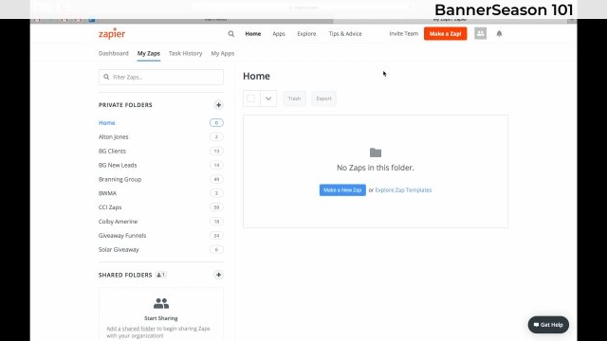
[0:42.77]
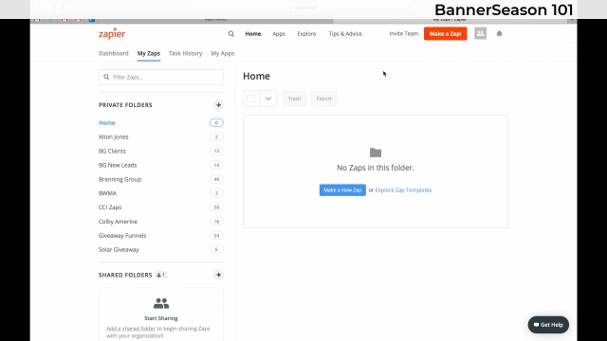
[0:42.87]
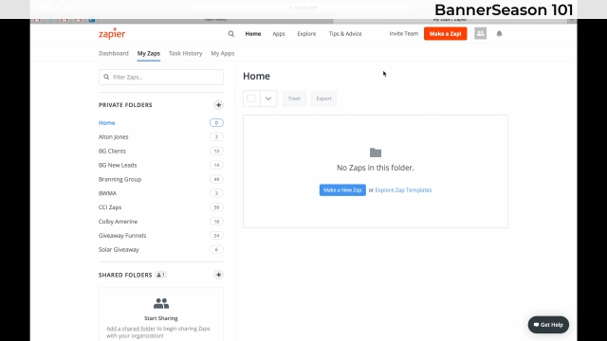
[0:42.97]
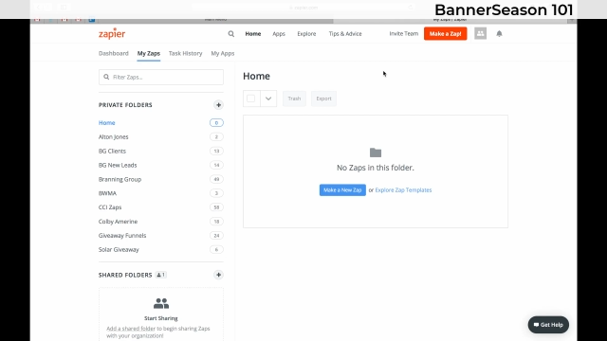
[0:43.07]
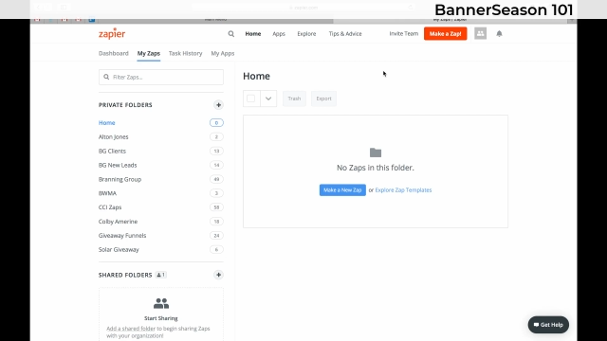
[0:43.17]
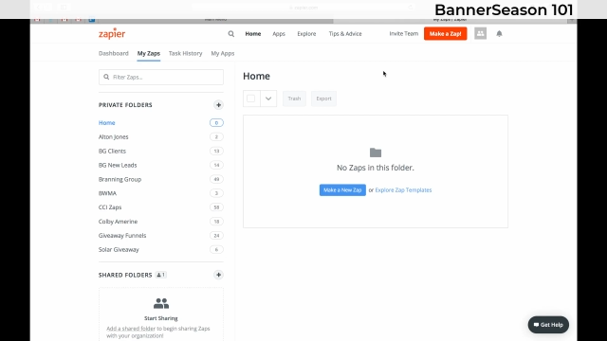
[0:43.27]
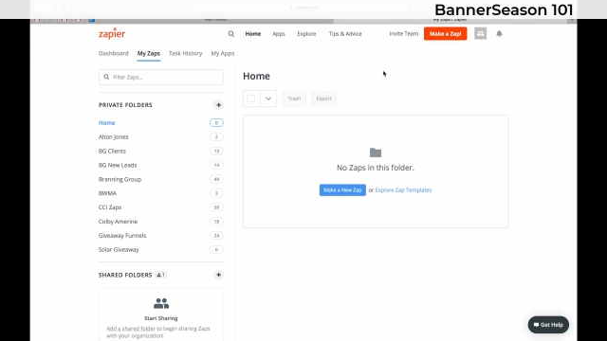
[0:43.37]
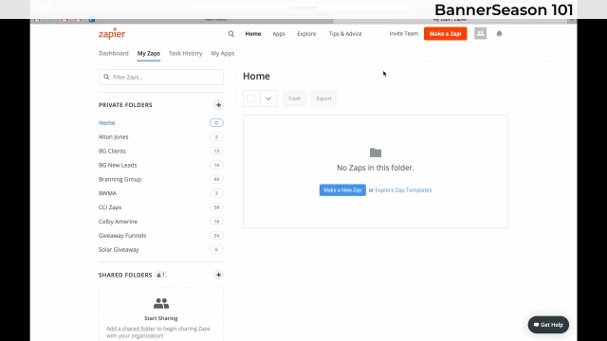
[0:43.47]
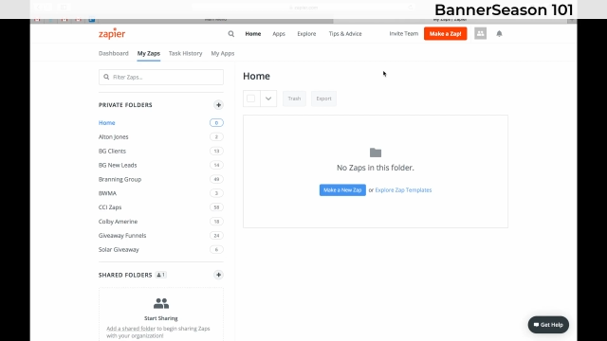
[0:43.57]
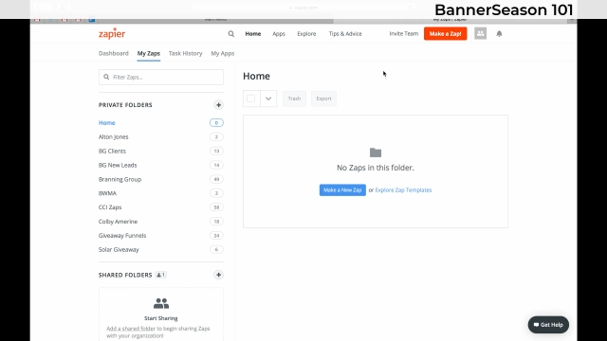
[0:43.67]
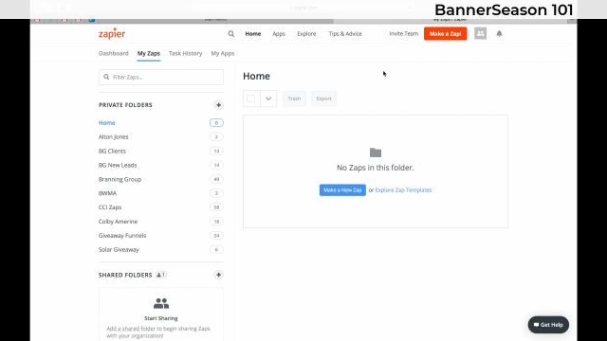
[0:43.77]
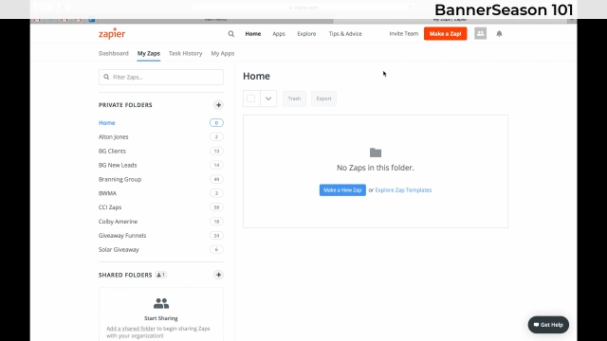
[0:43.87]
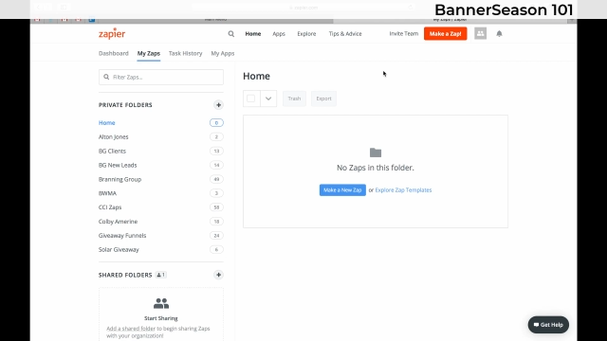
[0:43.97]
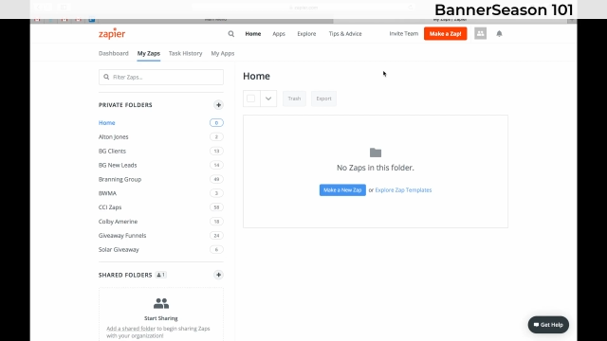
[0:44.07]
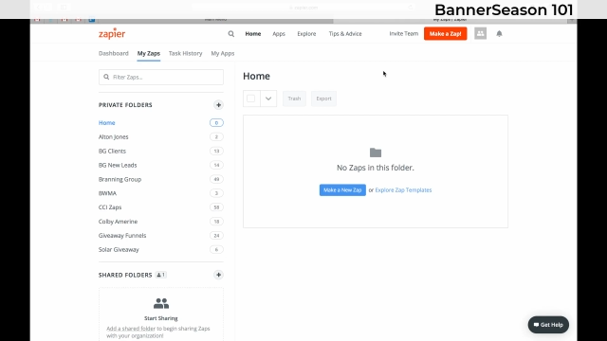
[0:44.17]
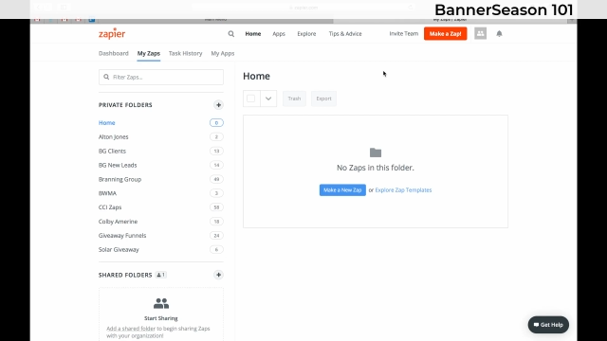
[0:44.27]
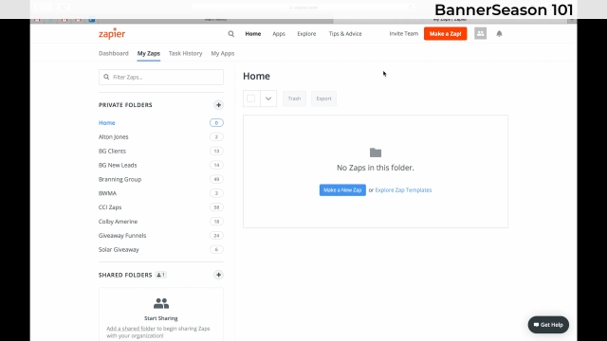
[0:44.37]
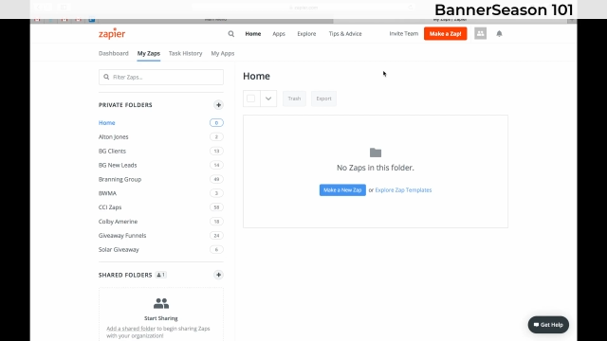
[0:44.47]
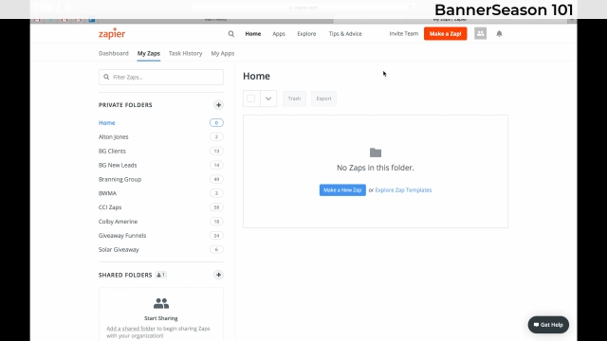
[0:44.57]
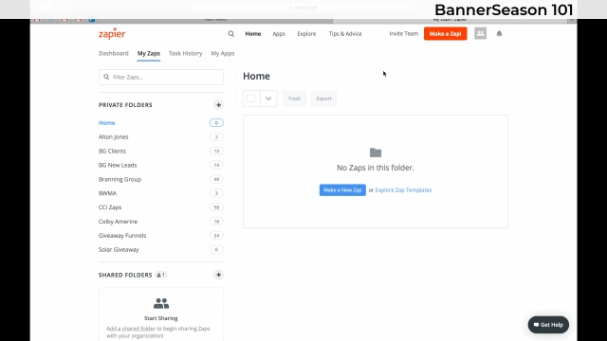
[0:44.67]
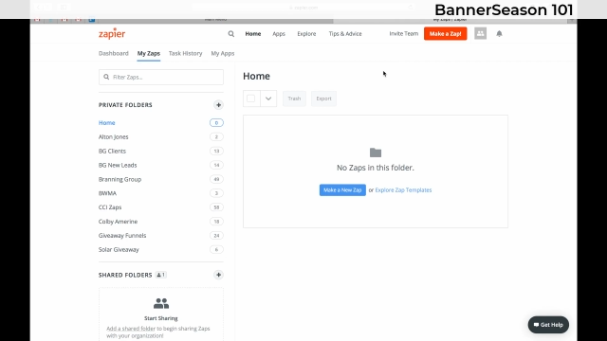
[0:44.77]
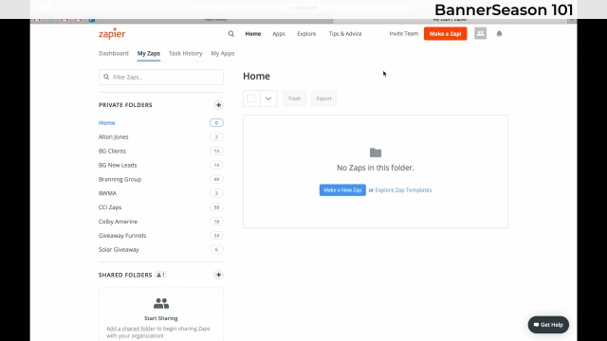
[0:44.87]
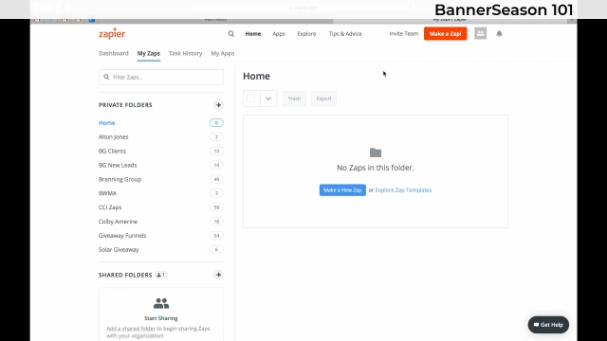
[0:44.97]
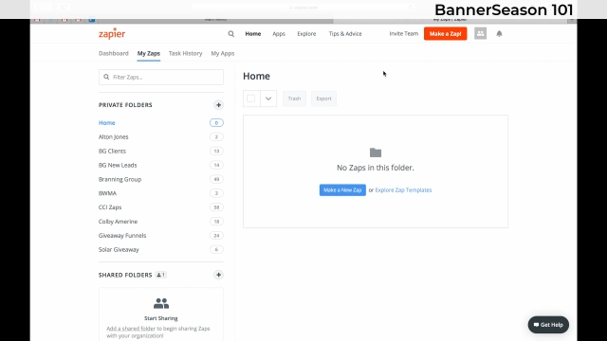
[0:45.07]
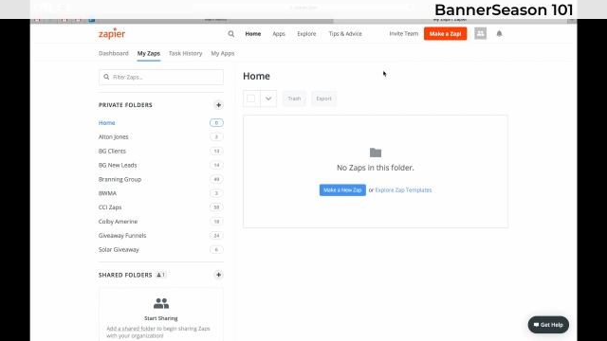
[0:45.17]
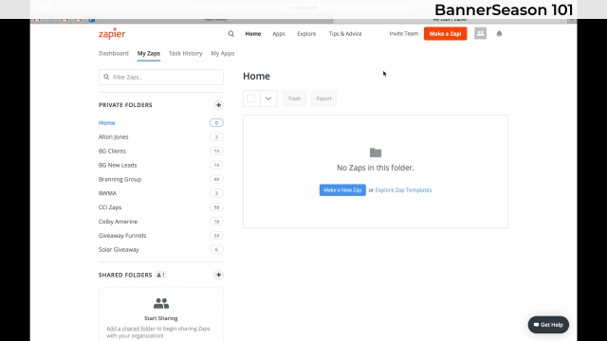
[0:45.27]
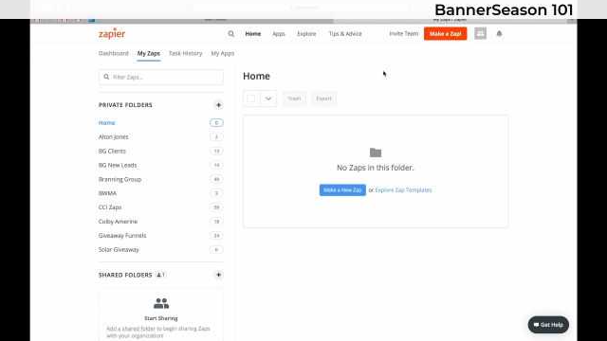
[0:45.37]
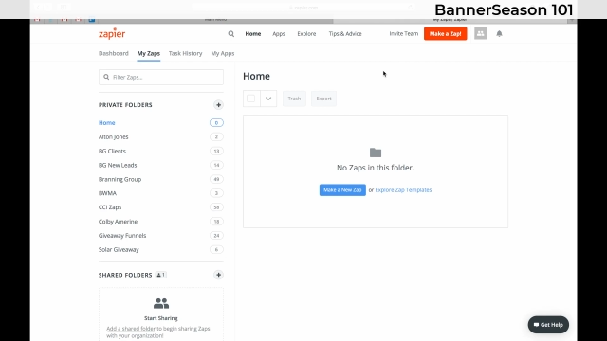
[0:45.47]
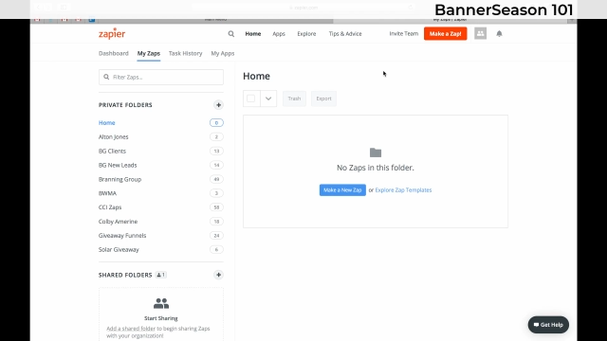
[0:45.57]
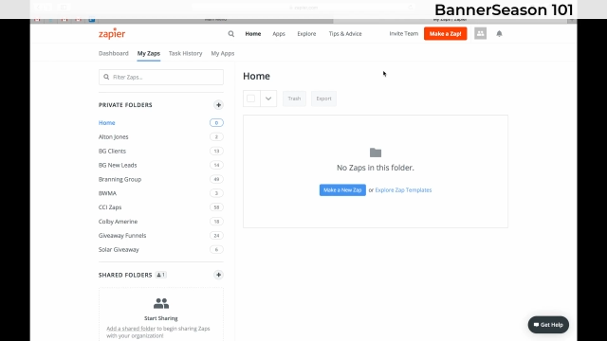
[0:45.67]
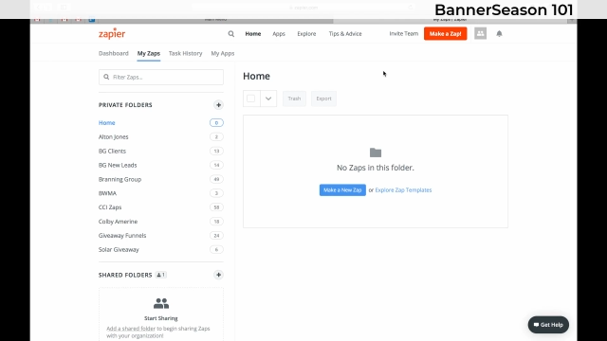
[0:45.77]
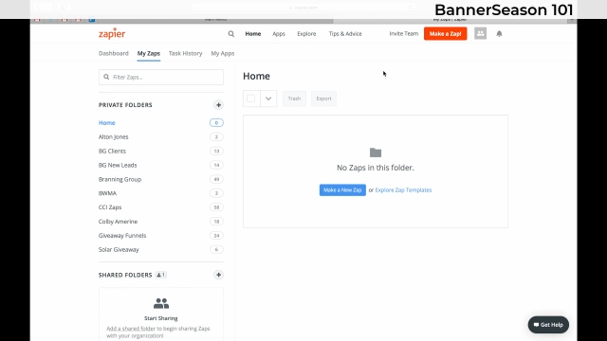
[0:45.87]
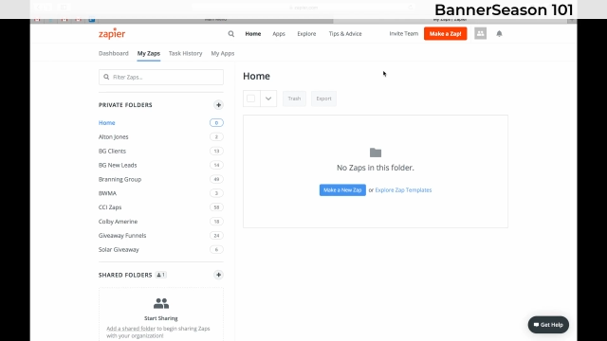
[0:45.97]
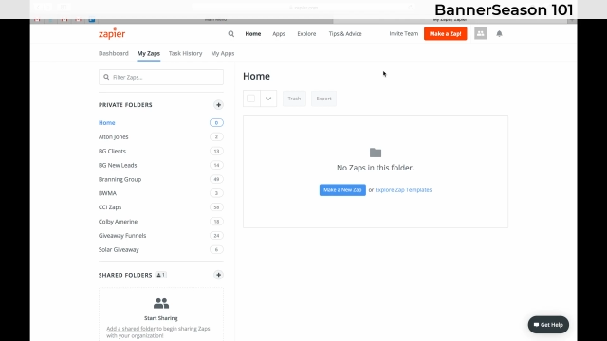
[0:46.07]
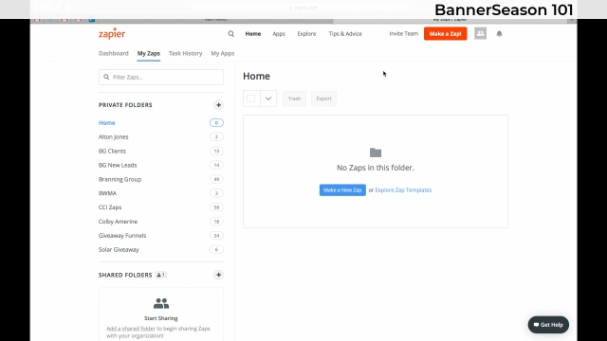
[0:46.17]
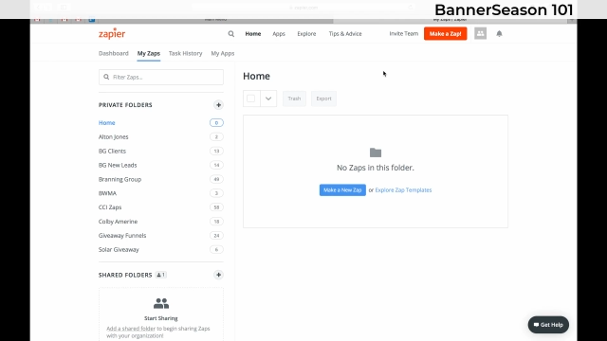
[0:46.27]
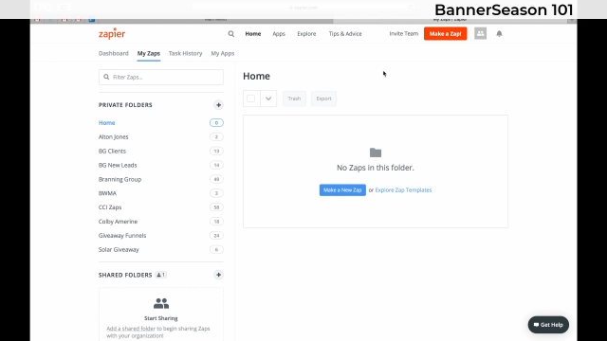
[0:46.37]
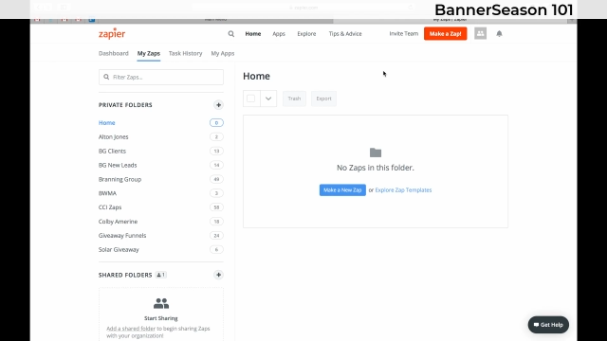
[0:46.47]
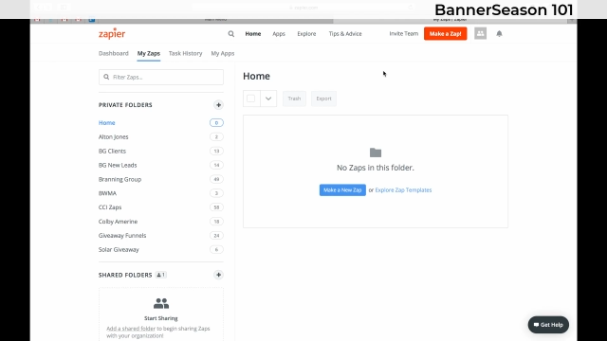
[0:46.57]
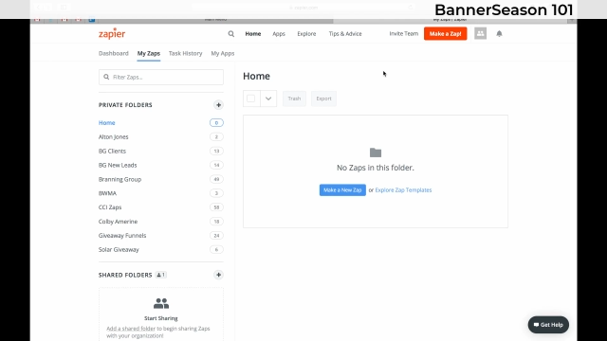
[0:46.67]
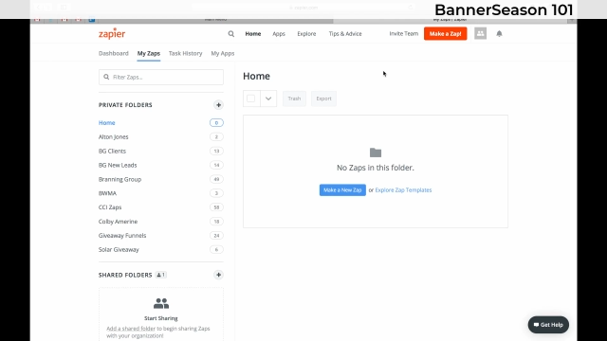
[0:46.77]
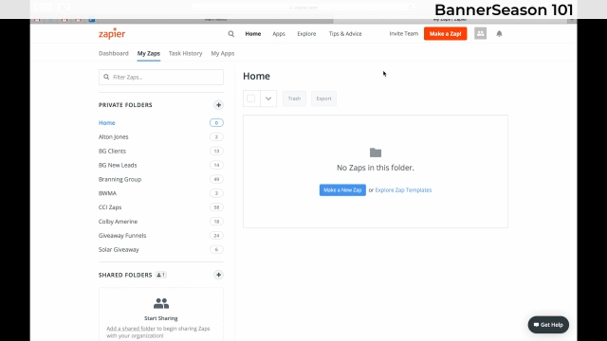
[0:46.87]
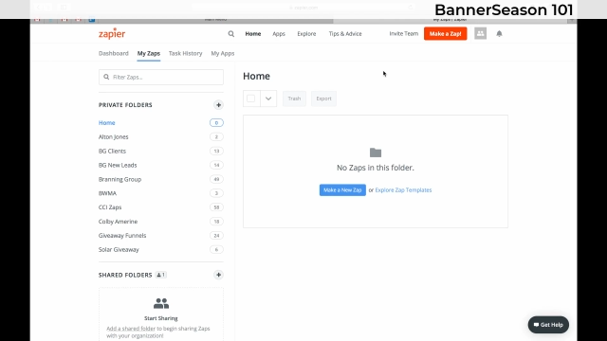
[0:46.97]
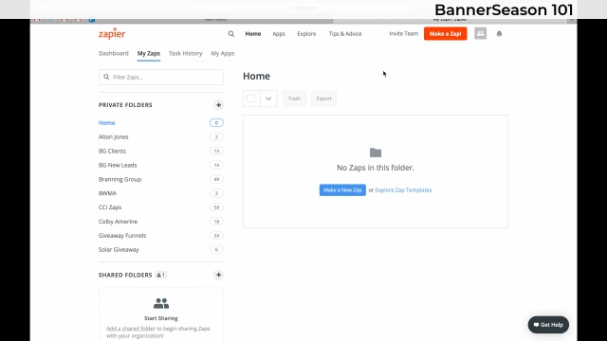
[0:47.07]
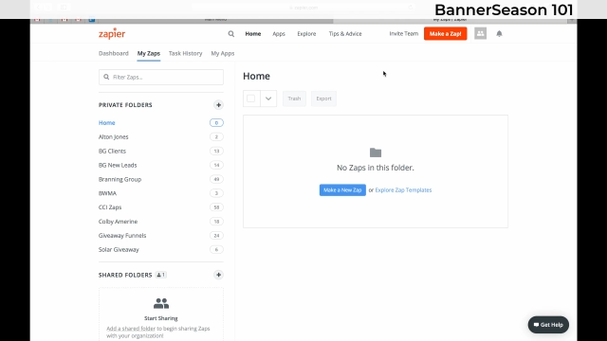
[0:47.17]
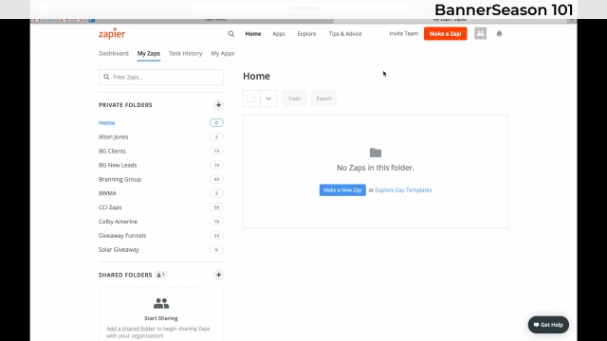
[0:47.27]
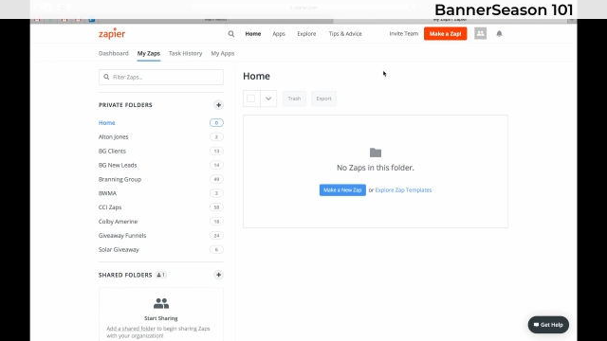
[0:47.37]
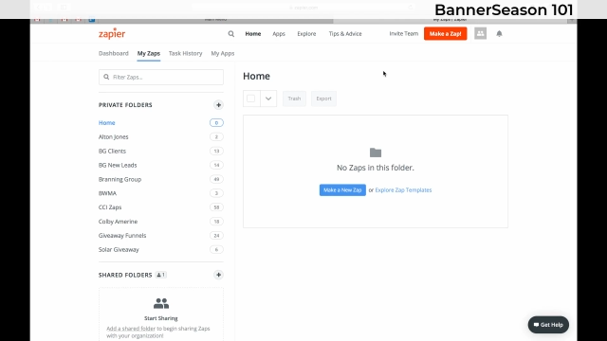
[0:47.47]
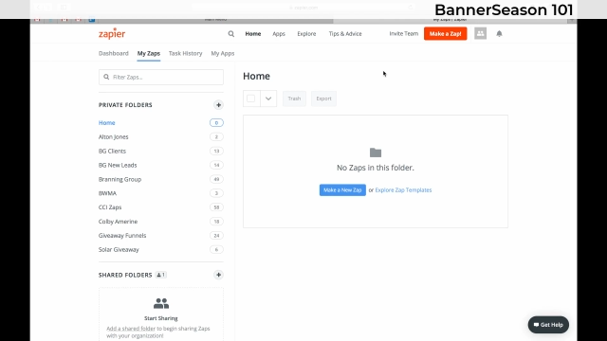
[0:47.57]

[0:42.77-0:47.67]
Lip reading: (no speaker visible)